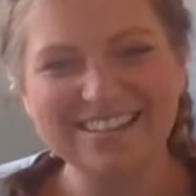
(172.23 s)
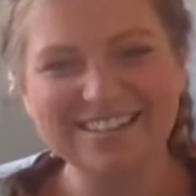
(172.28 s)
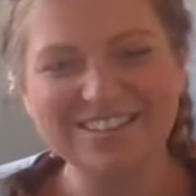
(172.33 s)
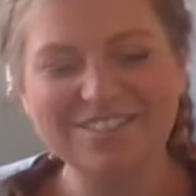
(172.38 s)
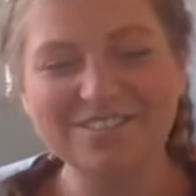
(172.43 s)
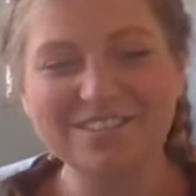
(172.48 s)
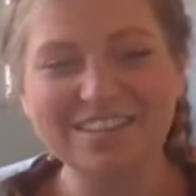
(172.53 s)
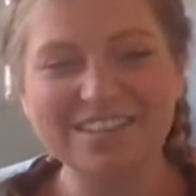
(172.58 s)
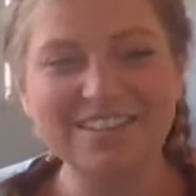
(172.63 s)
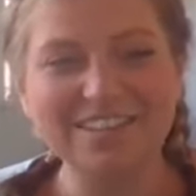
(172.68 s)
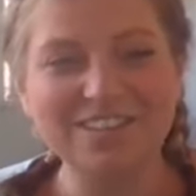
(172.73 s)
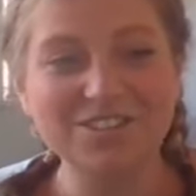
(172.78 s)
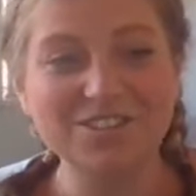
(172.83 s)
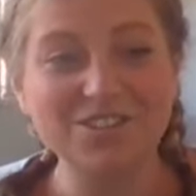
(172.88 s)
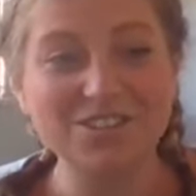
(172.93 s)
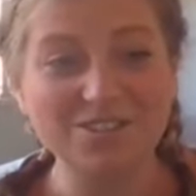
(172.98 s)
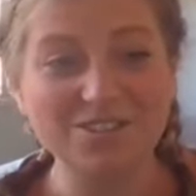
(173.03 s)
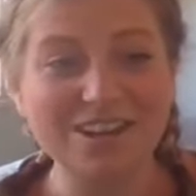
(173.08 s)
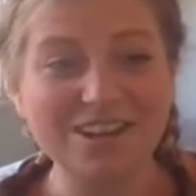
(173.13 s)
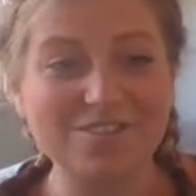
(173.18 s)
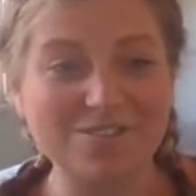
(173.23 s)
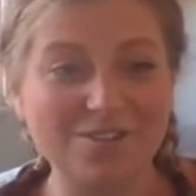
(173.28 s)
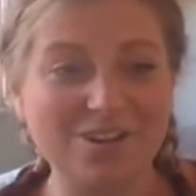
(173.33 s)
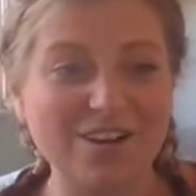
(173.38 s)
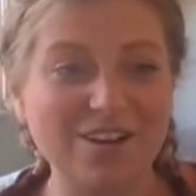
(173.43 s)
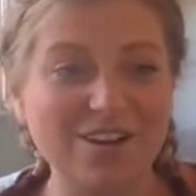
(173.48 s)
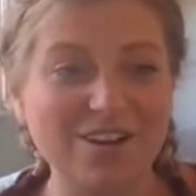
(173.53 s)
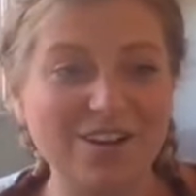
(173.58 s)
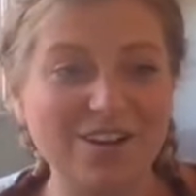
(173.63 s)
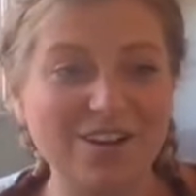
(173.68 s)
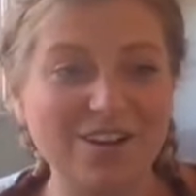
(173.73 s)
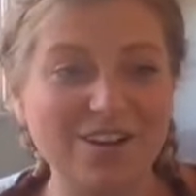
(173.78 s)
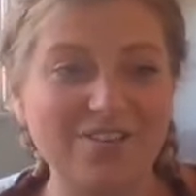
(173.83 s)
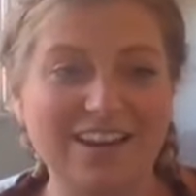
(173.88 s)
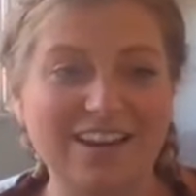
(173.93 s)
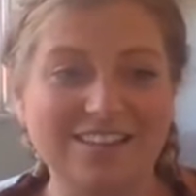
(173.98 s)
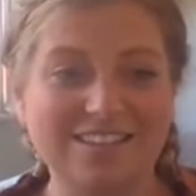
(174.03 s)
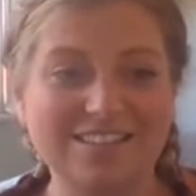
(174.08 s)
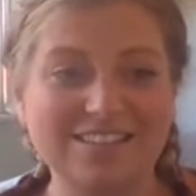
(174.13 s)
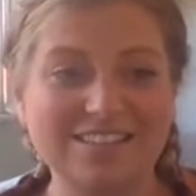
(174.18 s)
And you uh, you do have quite a lot of
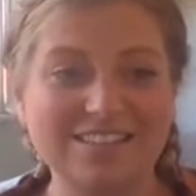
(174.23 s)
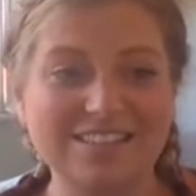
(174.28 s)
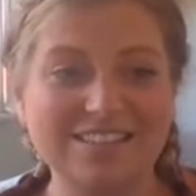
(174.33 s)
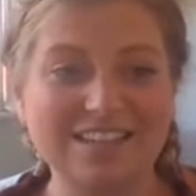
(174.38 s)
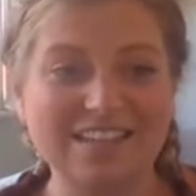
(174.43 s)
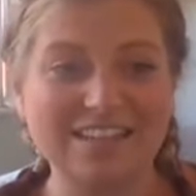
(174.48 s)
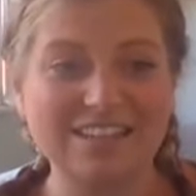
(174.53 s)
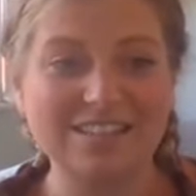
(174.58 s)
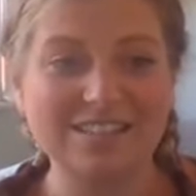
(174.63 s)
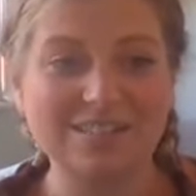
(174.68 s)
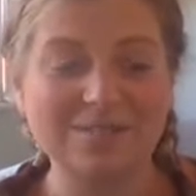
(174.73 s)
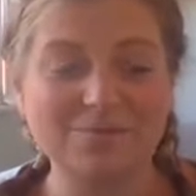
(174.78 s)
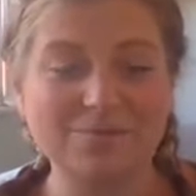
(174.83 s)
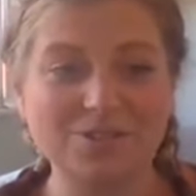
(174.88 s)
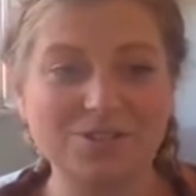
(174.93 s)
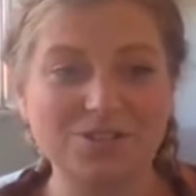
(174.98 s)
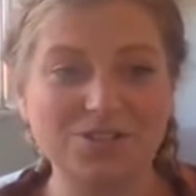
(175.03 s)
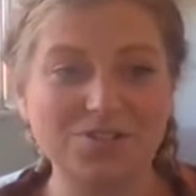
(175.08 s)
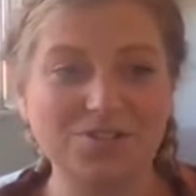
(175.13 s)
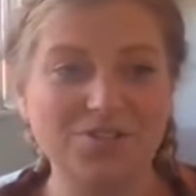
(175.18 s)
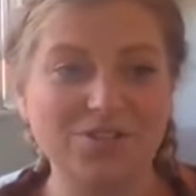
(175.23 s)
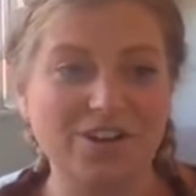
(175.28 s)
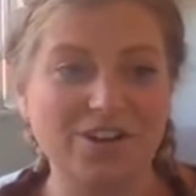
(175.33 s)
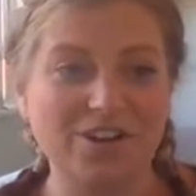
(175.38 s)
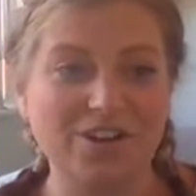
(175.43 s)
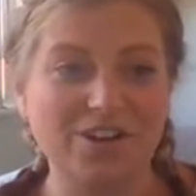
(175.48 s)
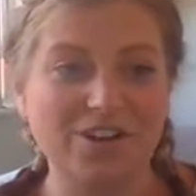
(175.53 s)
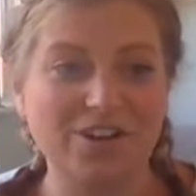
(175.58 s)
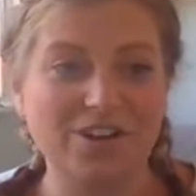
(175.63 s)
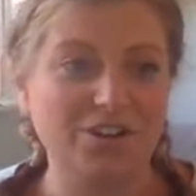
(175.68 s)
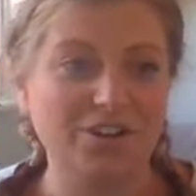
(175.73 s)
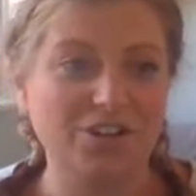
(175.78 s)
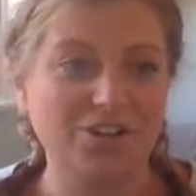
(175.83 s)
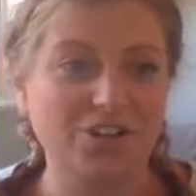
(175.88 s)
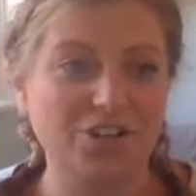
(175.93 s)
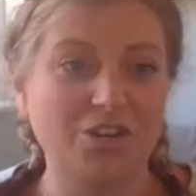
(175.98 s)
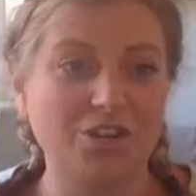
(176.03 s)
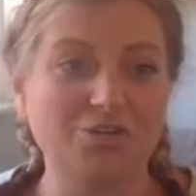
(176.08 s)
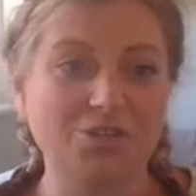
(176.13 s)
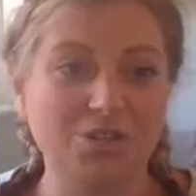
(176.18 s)
regulars because I guess once you've kind of
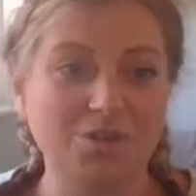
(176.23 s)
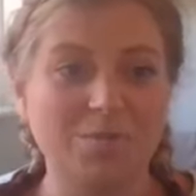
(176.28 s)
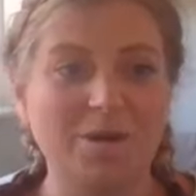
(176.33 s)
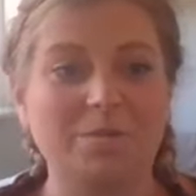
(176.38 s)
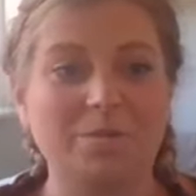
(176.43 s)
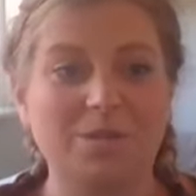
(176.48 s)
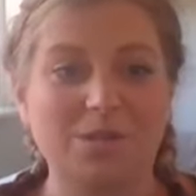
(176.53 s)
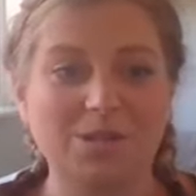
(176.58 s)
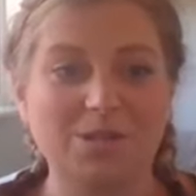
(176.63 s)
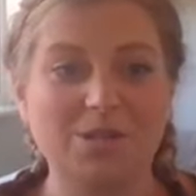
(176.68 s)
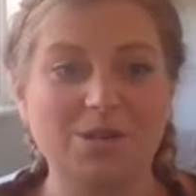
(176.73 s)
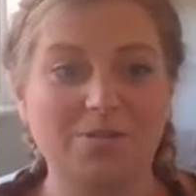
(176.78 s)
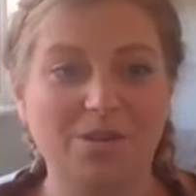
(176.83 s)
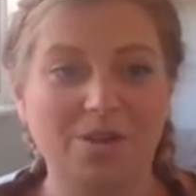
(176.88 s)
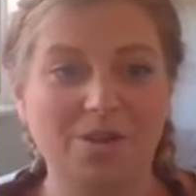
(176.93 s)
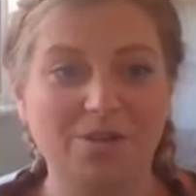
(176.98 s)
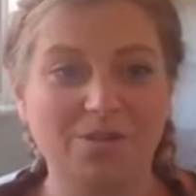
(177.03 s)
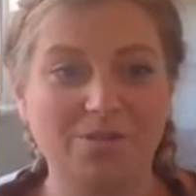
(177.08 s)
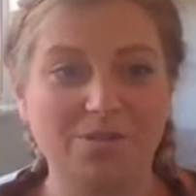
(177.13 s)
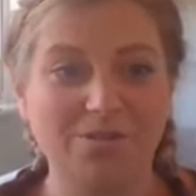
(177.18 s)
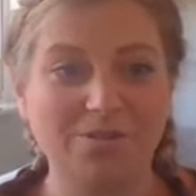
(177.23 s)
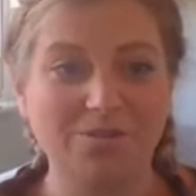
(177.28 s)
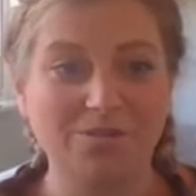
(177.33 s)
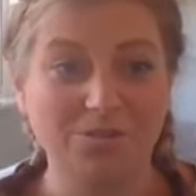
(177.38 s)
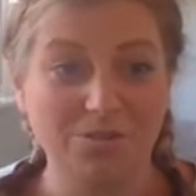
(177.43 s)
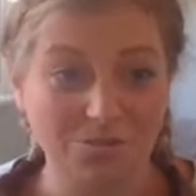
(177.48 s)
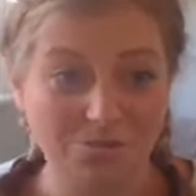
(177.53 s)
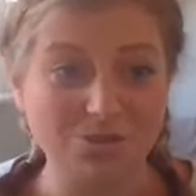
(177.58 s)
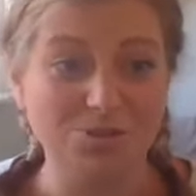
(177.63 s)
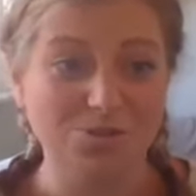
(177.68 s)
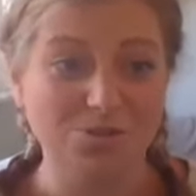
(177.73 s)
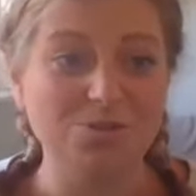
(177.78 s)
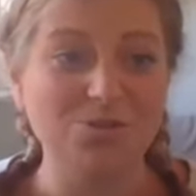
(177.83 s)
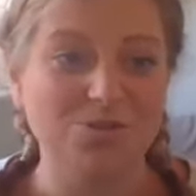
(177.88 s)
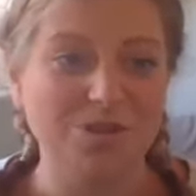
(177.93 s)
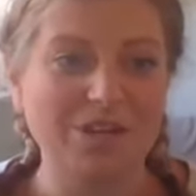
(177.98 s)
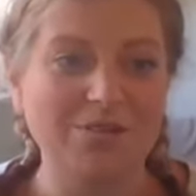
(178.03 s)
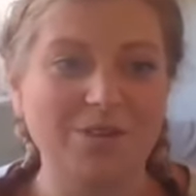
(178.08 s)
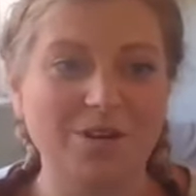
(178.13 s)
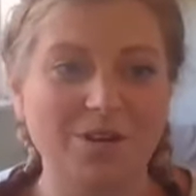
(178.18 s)
uh, chosen a pub in Soho, you, you
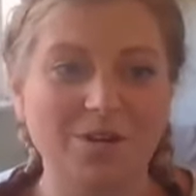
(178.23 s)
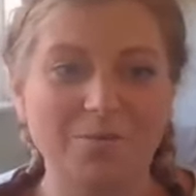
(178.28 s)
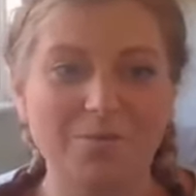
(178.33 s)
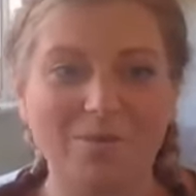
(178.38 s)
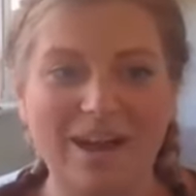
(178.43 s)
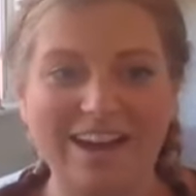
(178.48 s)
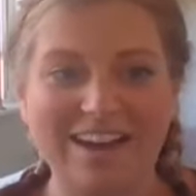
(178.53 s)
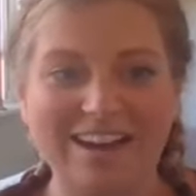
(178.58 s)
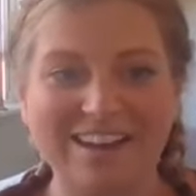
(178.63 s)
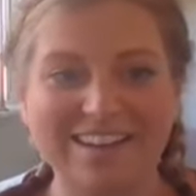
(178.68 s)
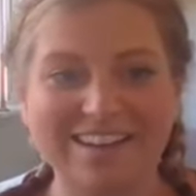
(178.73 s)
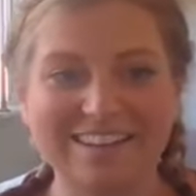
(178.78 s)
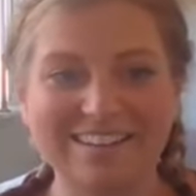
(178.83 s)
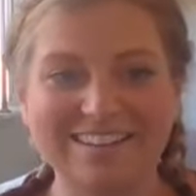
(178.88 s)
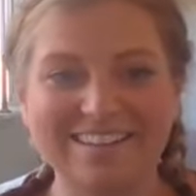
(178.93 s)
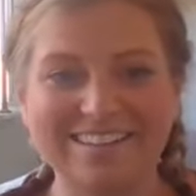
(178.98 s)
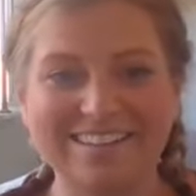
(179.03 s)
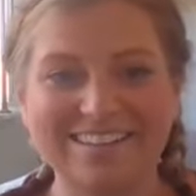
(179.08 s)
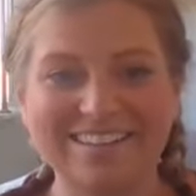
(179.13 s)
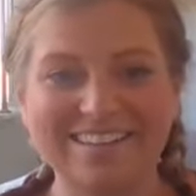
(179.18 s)
do keep going back.